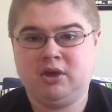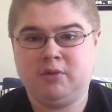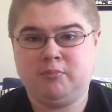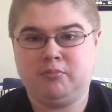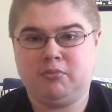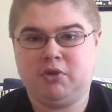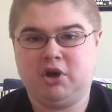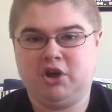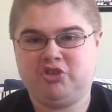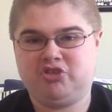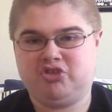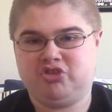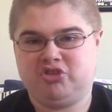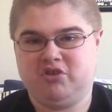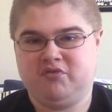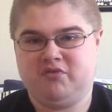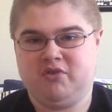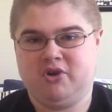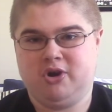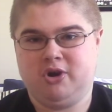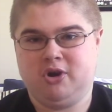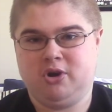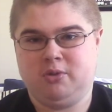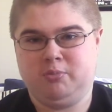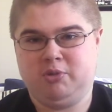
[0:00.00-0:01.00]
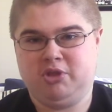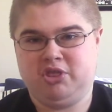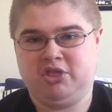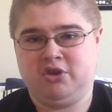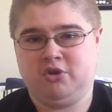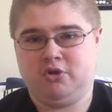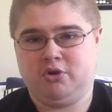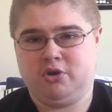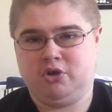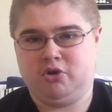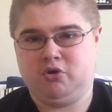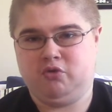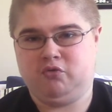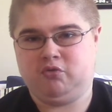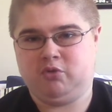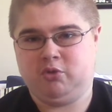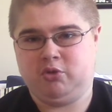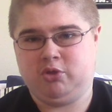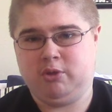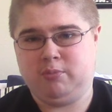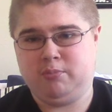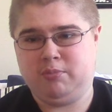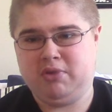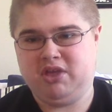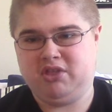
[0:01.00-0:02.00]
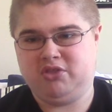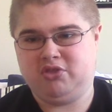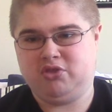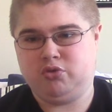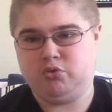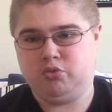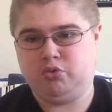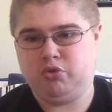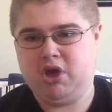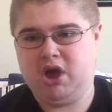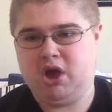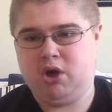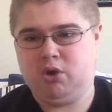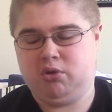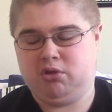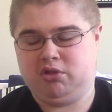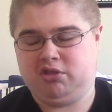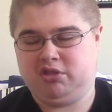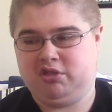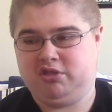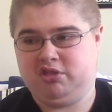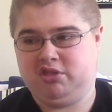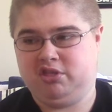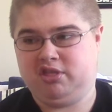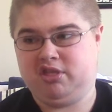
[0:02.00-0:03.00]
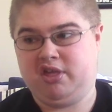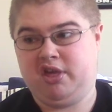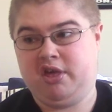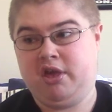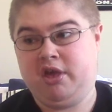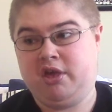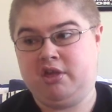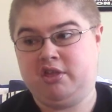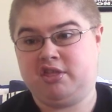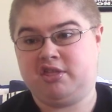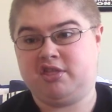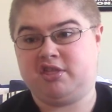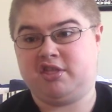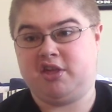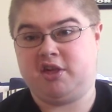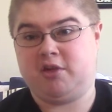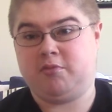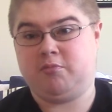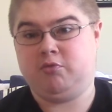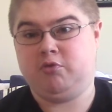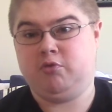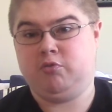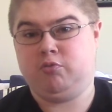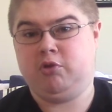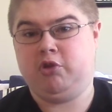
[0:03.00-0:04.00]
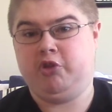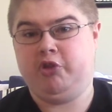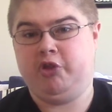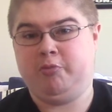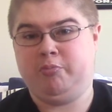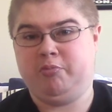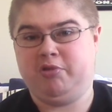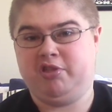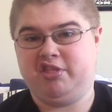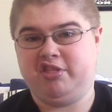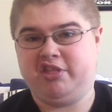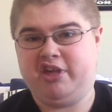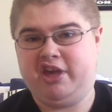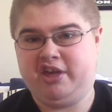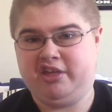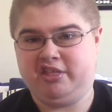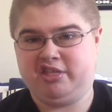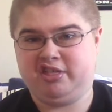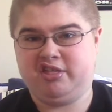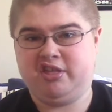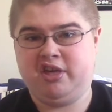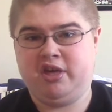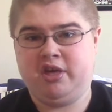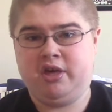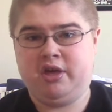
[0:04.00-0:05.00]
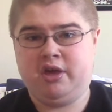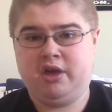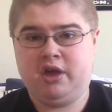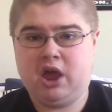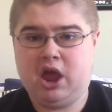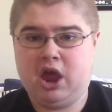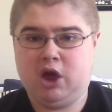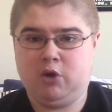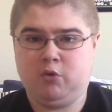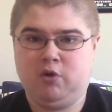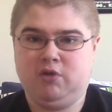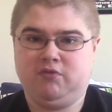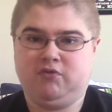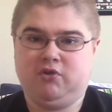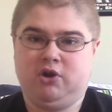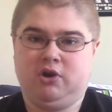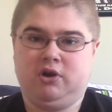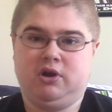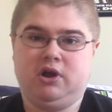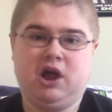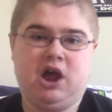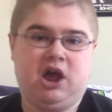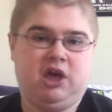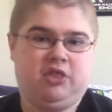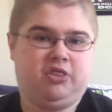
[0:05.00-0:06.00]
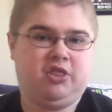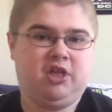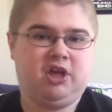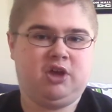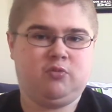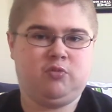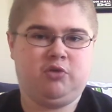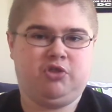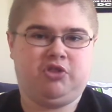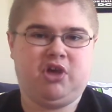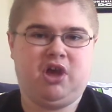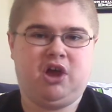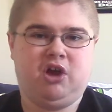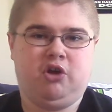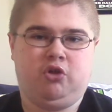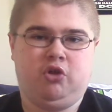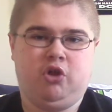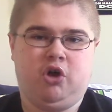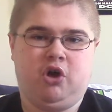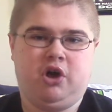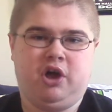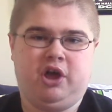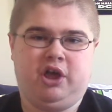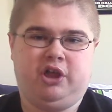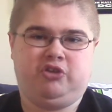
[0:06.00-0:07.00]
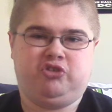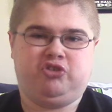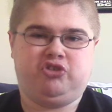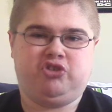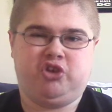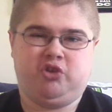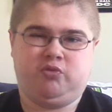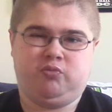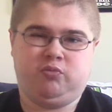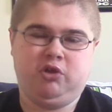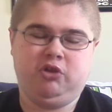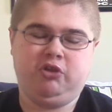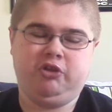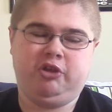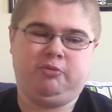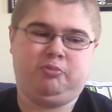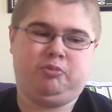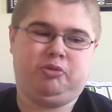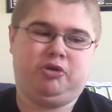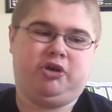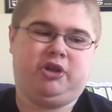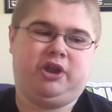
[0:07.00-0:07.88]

much of her material from the mid 2000s seemed to really possess. However, I think with Hell On, she really